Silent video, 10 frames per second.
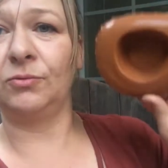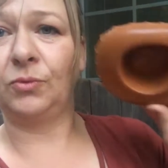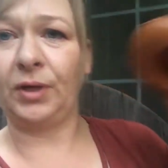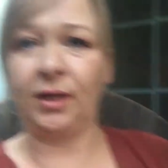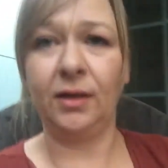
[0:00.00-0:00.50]

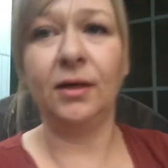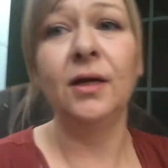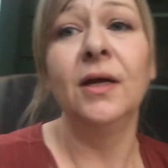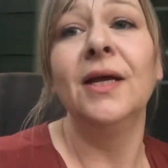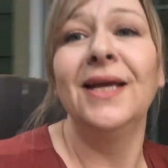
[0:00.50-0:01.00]
Woody and
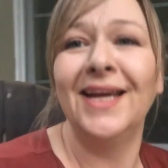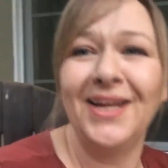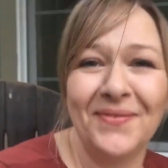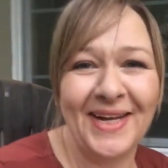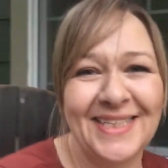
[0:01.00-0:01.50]

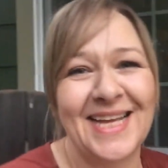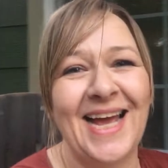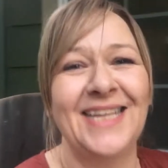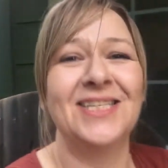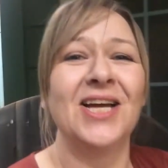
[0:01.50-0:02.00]
anyways,
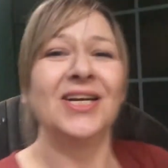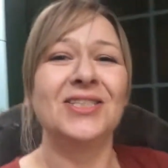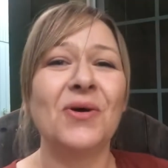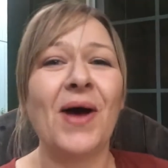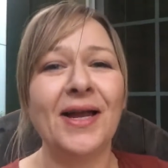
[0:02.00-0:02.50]
guys,
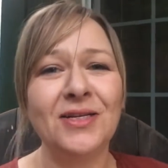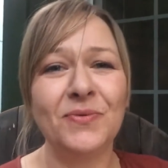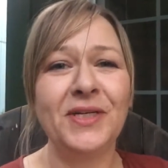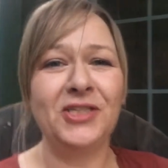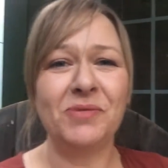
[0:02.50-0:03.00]
so I just
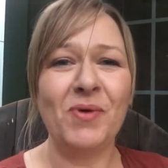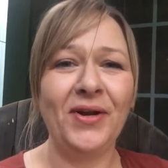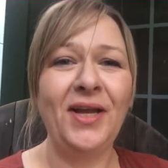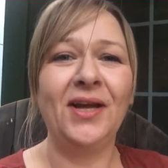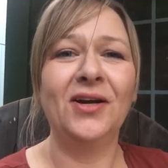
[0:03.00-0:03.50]
want to jump
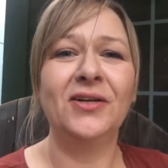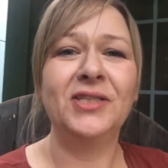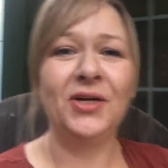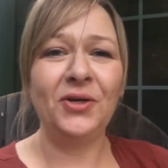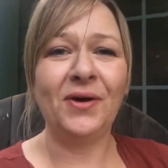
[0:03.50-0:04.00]
on here,
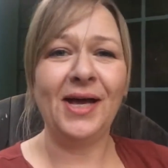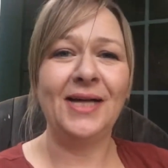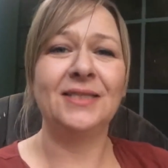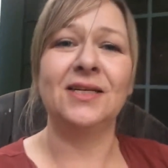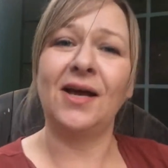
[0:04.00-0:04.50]
tell you
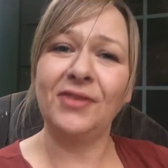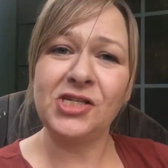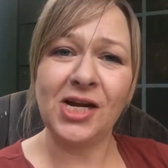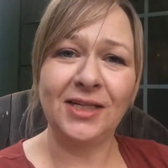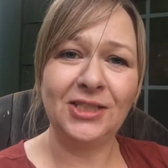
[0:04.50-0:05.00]
guys, got the
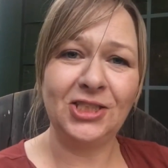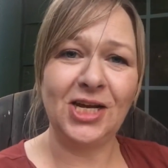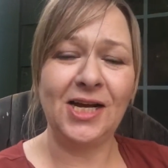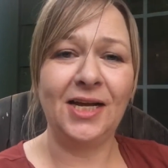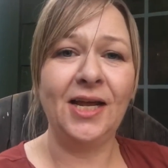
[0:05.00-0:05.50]
challenge
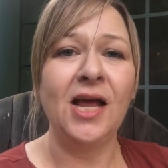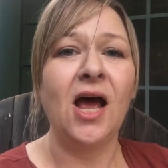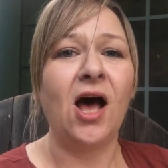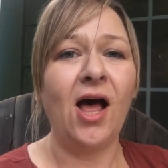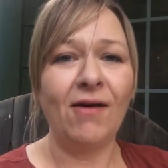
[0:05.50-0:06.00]
done.
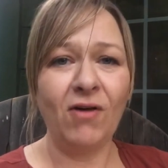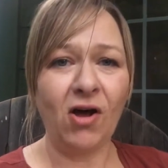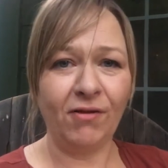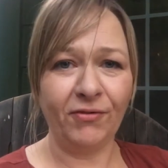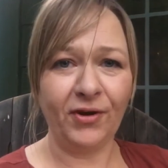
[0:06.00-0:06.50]
I'll have a
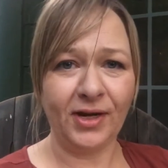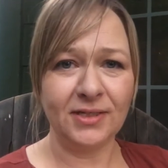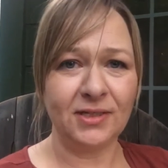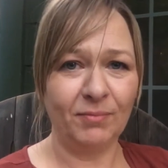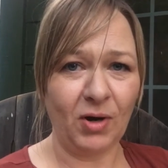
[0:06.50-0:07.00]
haul for you
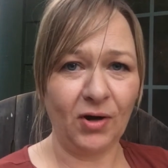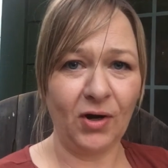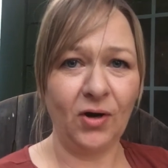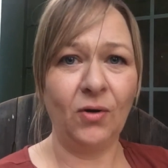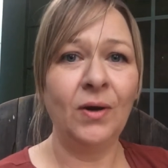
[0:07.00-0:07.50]
guys
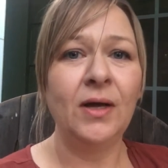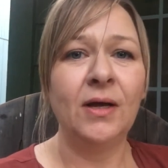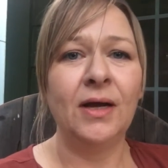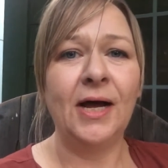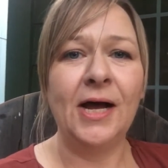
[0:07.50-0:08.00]
tomorrow.
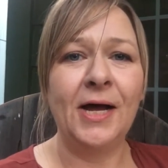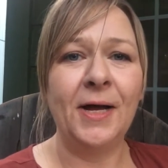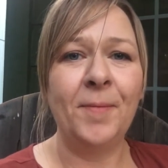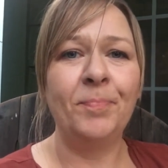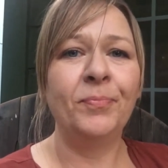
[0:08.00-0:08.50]

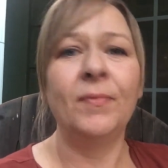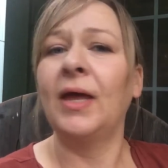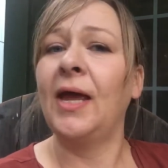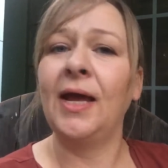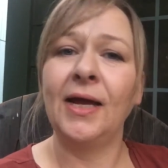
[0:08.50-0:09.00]

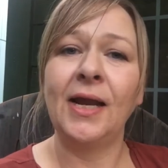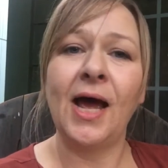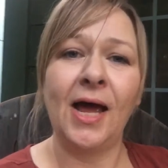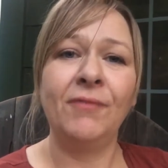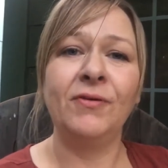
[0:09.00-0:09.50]
And
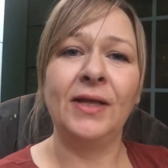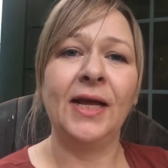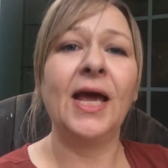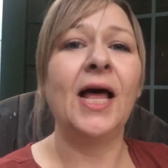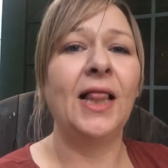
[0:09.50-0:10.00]
I feel
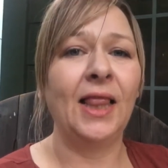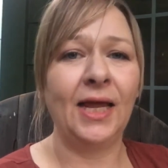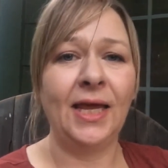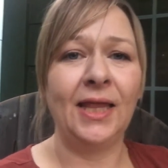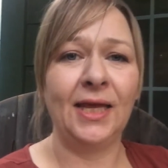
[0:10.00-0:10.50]
like a
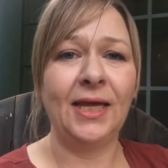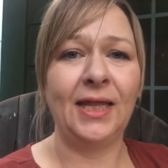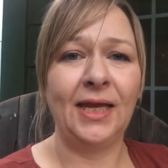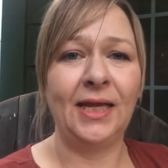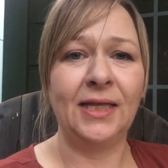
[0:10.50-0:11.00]
lucky
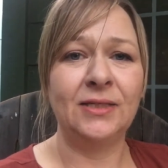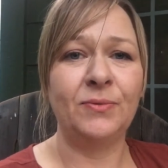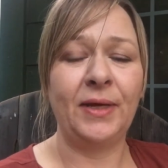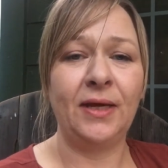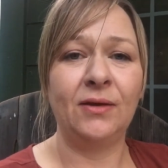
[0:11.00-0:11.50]
lady this
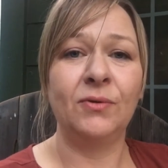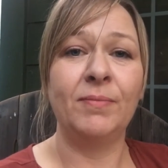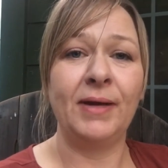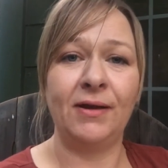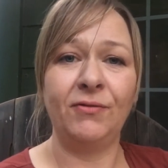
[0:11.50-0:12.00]
weekend
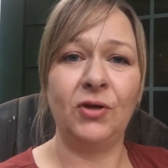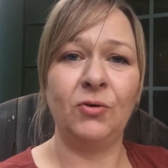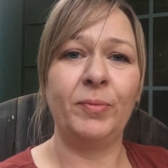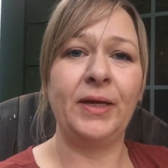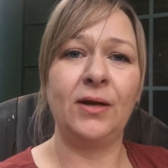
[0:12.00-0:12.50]
with my
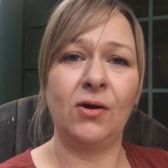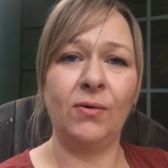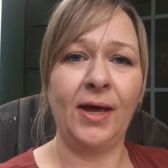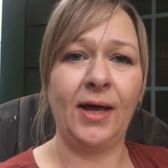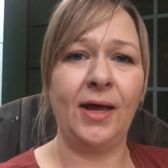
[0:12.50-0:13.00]
nephew being
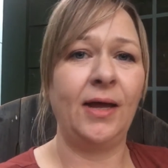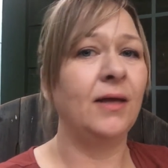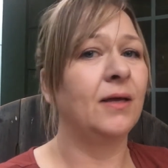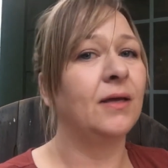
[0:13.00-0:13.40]
okay.